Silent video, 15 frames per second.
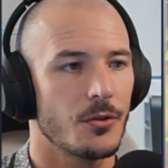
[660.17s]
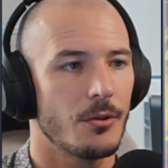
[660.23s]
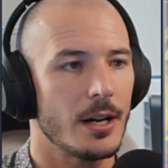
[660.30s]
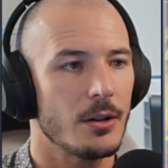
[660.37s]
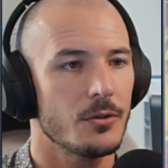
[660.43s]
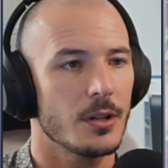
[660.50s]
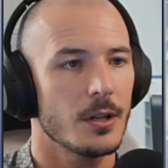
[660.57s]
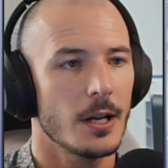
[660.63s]

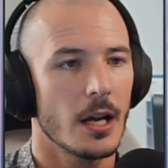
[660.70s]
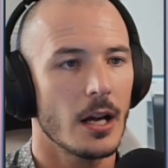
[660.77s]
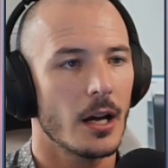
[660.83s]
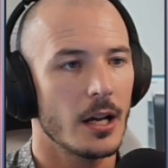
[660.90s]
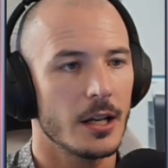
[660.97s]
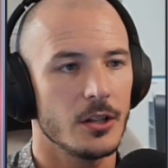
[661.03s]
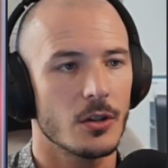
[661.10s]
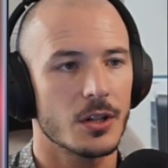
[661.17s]
around.
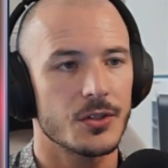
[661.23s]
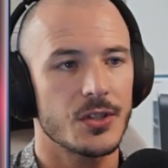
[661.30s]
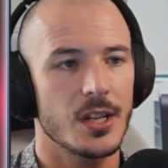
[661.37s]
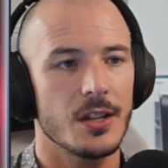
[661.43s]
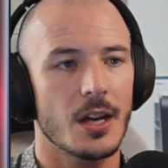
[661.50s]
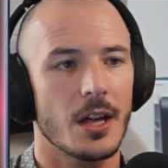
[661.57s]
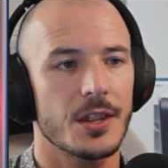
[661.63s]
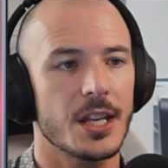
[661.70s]
You can see
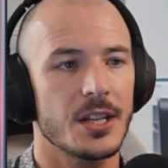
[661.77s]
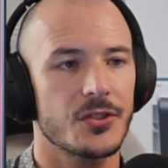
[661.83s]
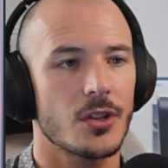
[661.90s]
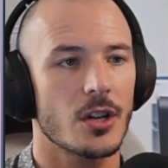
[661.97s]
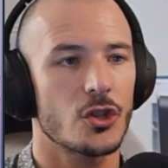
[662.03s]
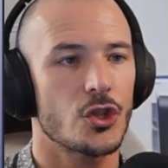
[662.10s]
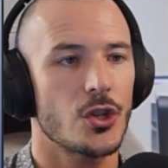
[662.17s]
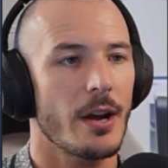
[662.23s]
that this
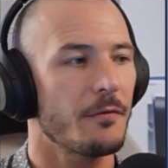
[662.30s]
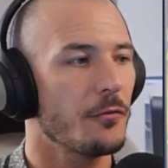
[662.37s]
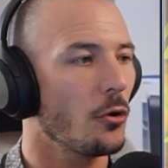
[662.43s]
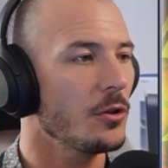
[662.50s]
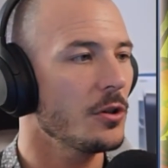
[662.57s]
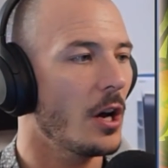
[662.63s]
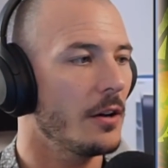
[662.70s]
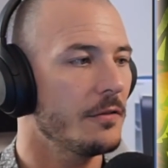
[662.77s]

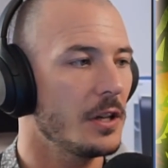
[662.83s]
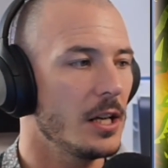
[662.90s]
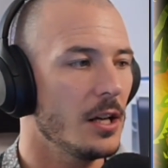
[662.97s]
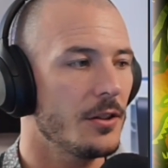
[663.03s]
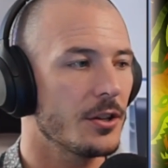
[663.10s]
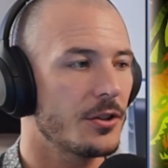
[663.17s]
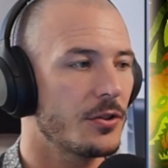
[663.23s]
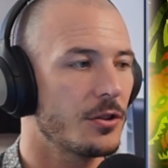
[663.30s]
chevron over here,
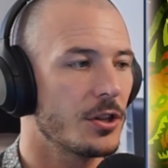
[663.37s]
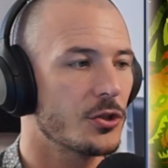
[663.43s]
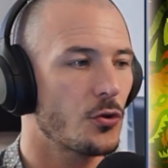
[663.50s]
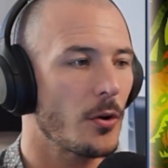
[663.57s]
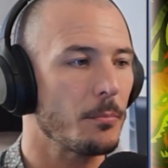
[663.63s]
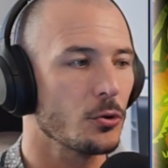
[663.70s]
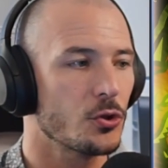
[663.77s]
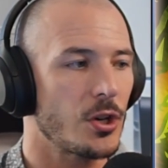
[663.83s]
the
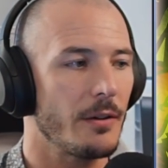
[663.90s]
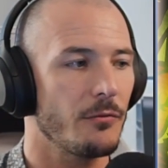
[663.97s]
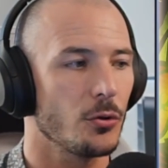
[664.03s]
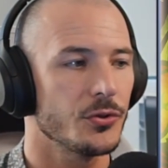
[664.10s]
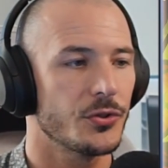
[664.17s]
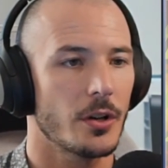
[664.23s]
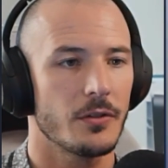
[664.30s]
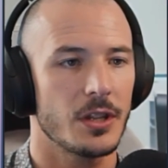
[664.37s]
triple
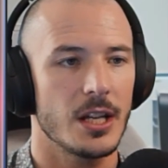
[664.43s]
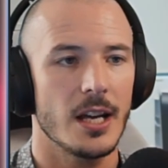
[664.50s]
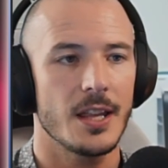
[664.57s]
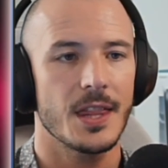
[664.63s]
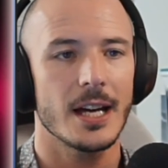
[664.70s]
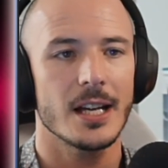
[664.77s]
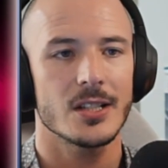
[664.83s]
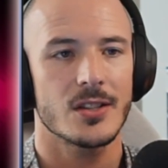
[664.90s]
chevrons over there,
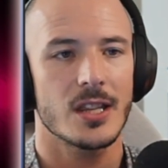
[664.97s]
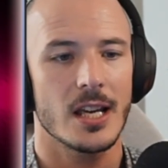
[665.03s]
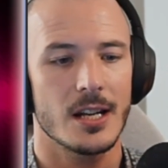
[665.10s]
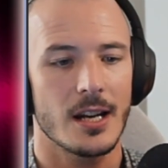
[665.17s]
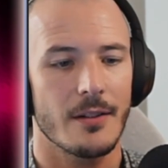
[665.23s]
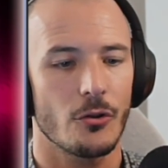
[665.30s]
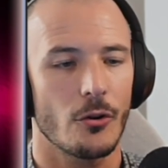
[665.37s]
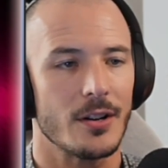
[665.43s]
that is their
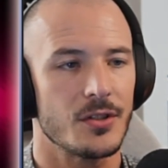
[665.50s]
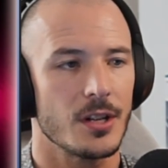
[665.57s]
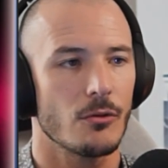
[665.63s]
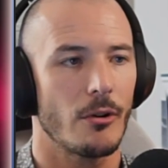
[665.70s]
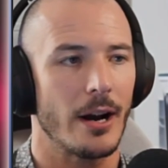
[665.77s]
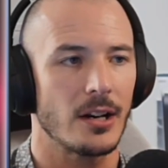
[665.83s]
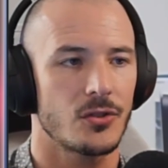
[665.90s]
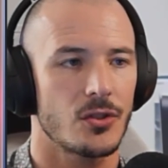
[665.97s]
never-ending
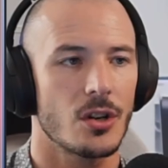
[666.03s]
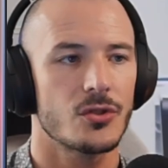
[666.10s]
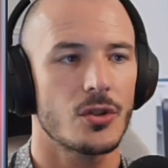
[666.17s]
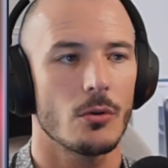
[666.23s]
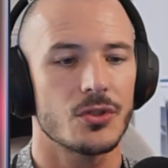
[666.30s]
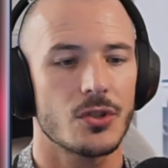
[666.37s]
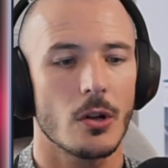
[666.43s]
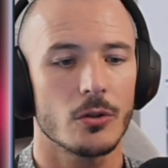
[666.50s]
ranks.
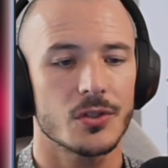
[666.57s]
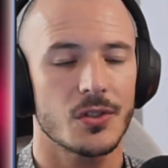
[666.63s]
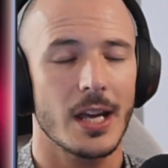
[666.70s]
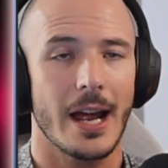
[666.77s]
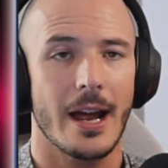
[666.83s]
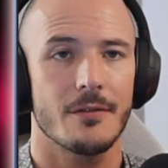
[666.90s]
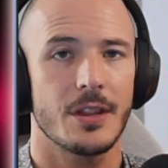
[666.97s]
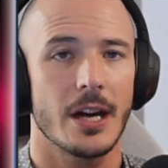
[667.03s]
So as long as they
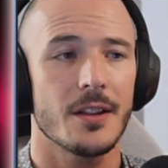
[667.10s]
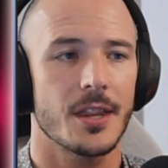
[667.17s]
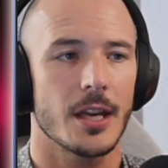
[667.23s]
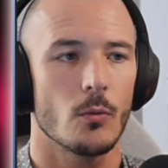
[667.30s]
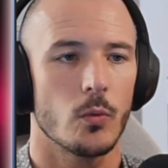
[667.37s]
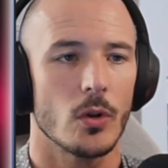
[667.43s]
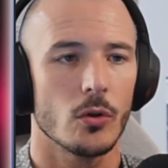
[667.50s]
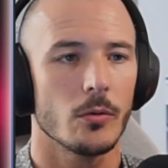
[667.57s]
have that, they
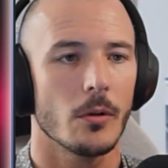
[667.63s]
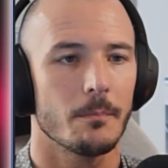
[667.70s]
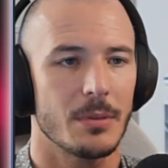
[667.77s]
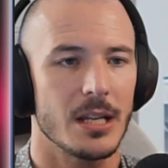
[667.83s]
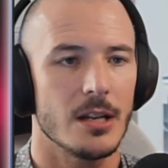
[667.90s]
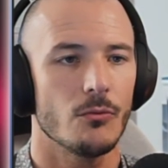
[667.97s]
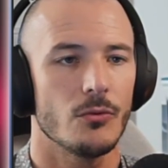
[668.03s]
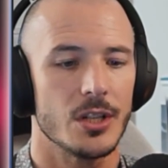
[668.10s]
will
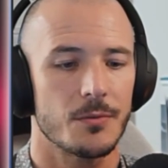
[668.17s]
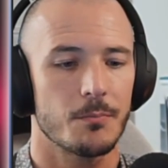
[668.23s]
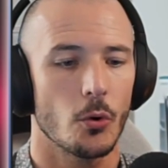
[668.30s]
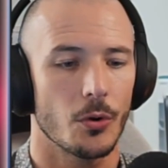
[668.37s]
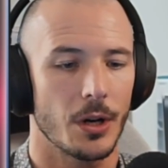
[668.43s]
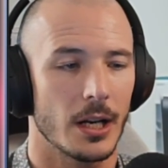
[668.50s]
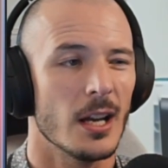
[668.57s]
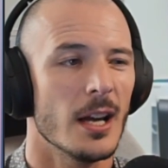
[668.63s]
be
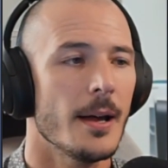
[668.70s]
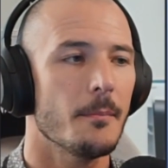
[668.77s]
respawning.